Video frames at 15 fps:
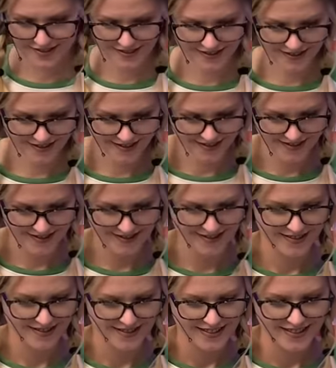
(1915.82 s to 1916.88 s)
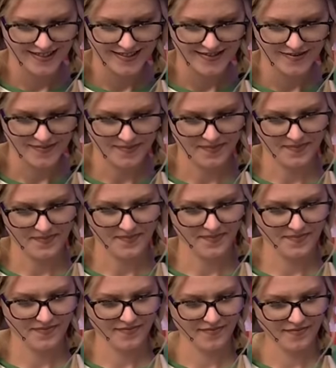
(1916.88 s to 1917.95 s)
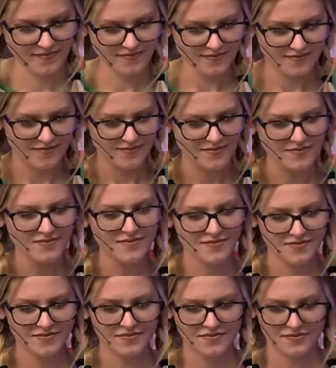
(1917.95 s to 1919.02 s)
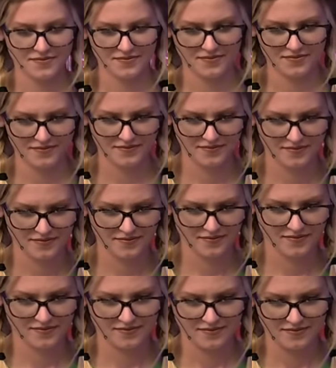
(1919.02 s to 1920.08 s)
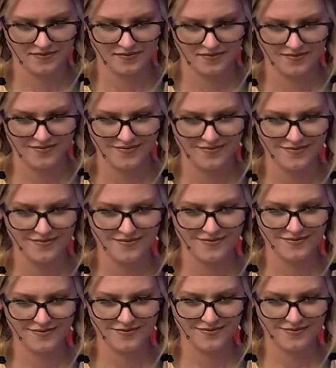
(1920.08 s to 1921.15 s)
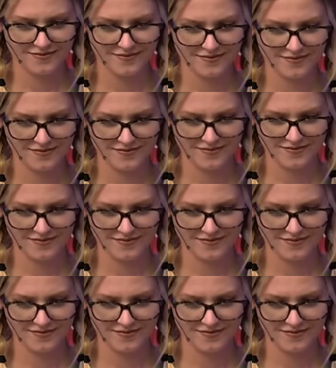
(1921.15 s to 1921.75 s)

This person isn't speaking.